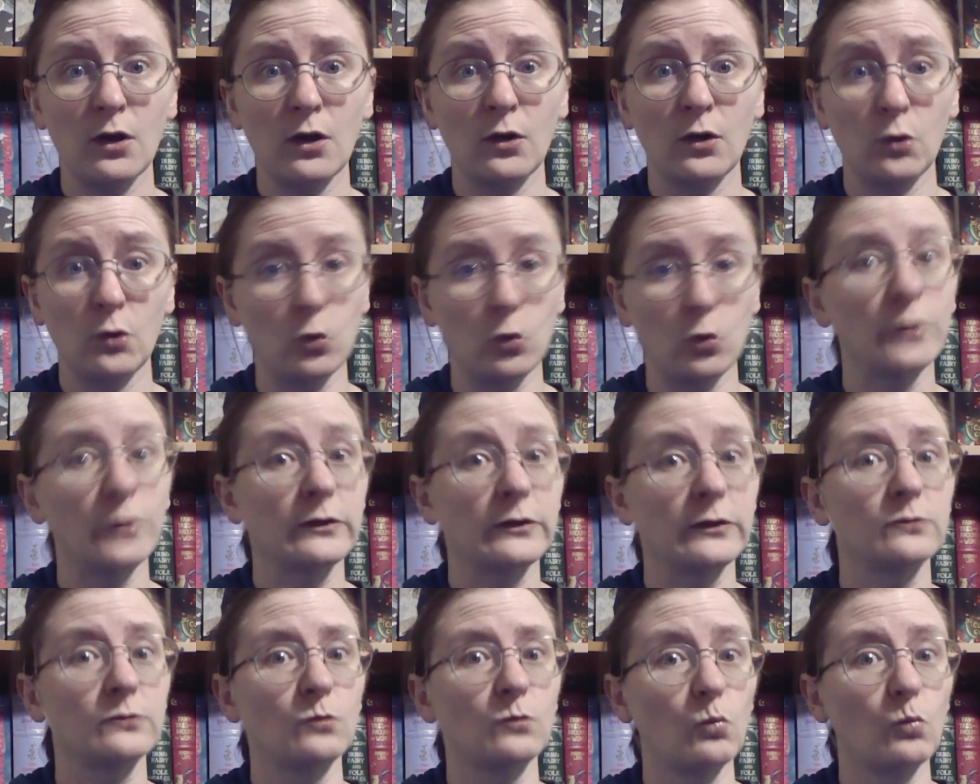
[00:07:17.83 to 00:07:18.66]
who is
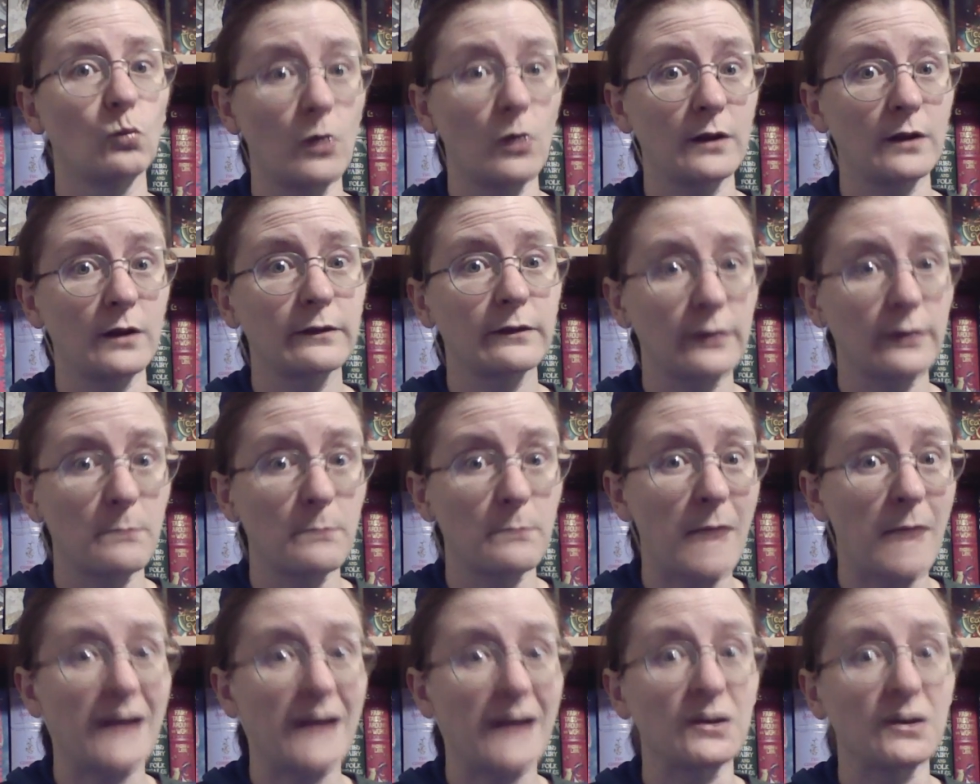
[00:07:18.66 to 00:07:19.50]
one of the
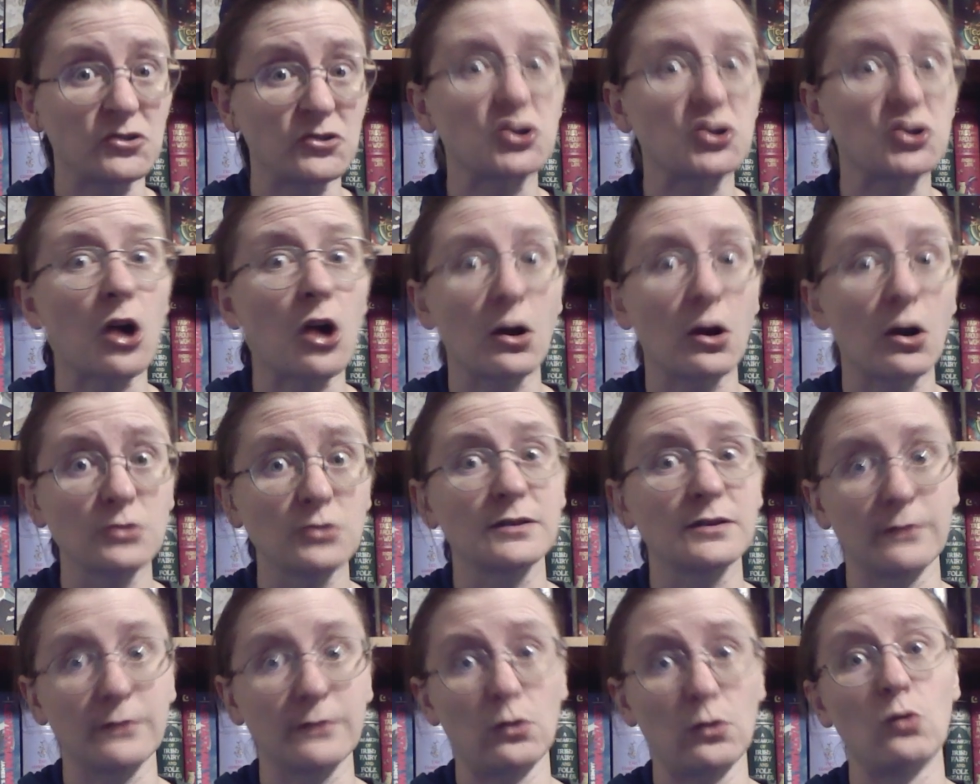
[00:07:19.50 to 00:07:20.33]
men in charge of
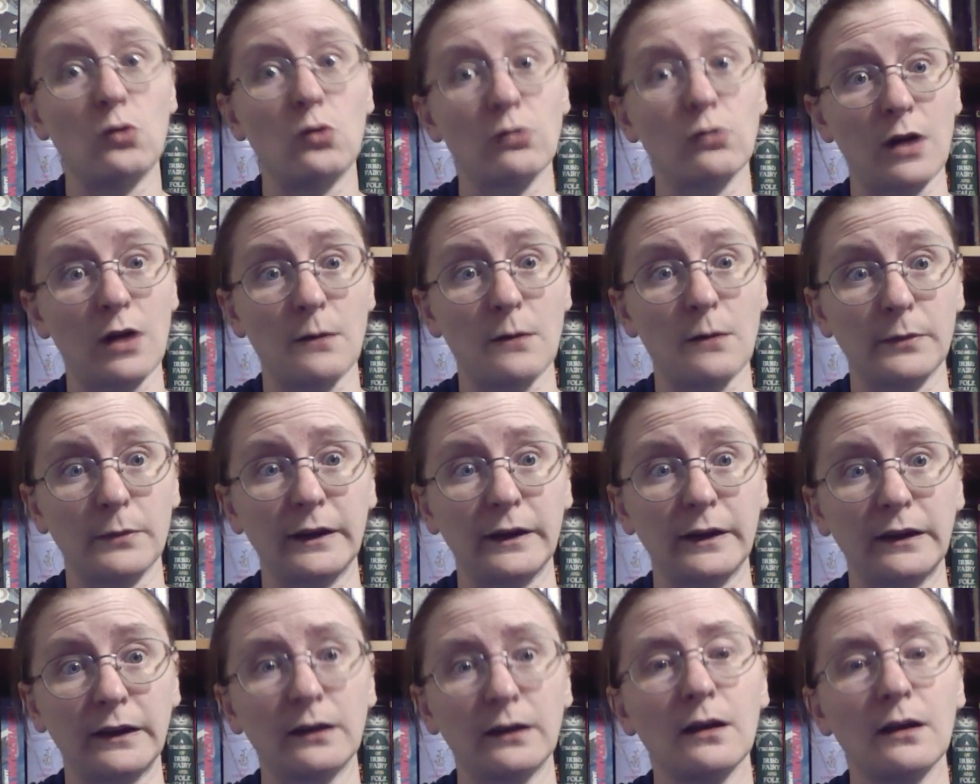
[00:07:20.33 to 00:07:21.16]
the whole
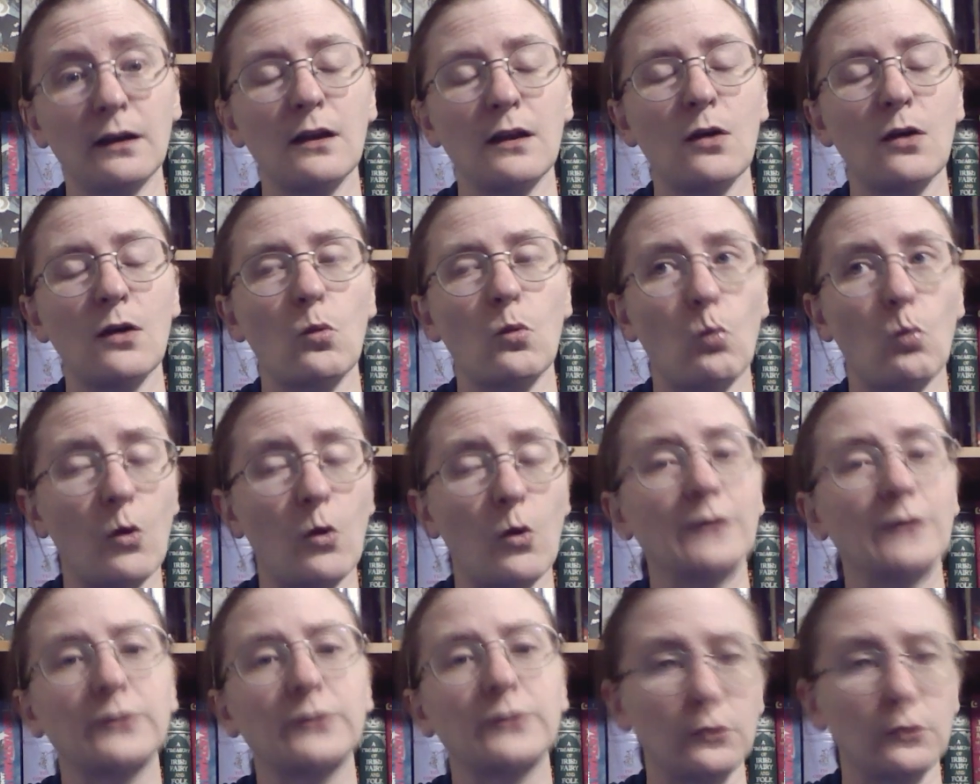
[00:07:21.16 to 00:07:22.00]
company,
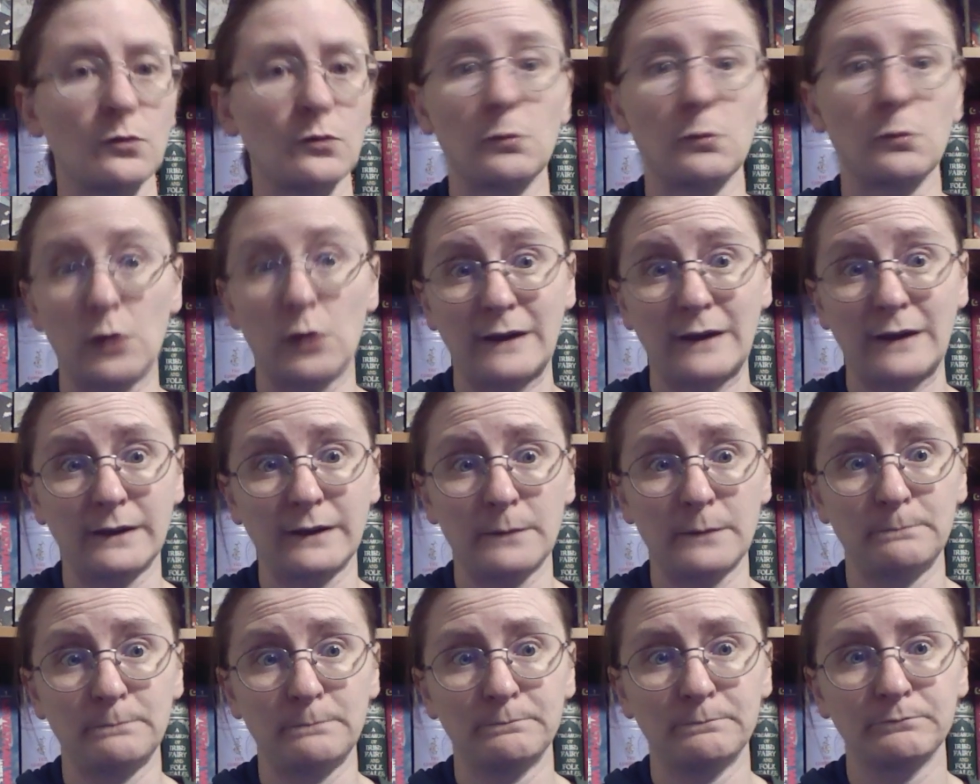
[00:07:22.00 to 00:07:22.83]
wants to impress
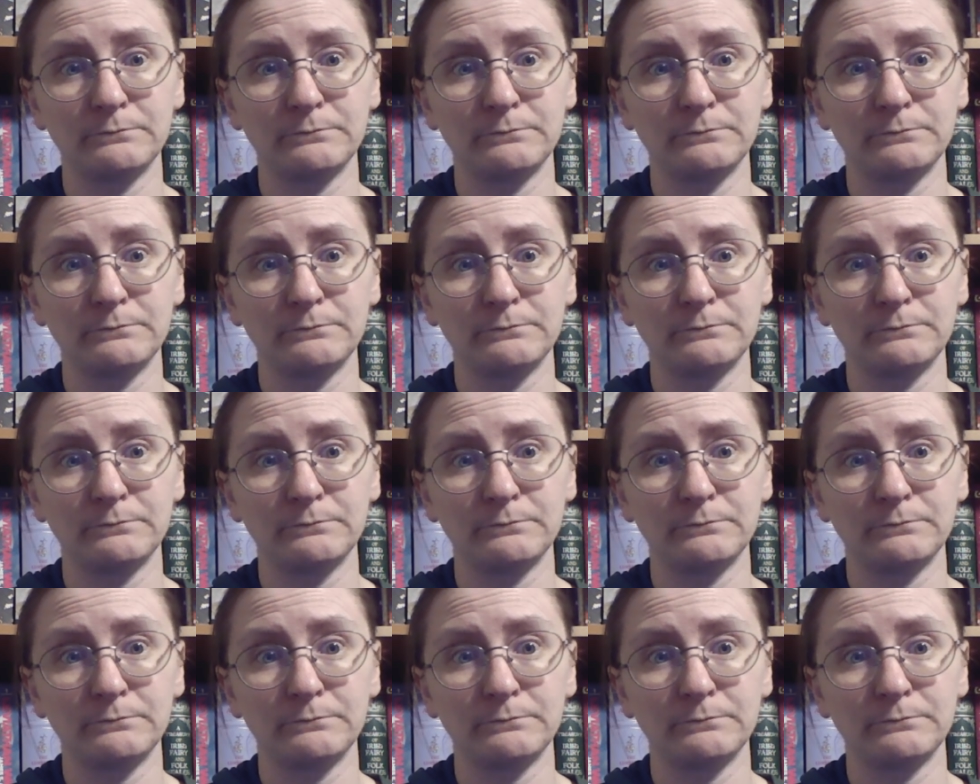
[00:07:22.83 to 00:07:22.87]
him.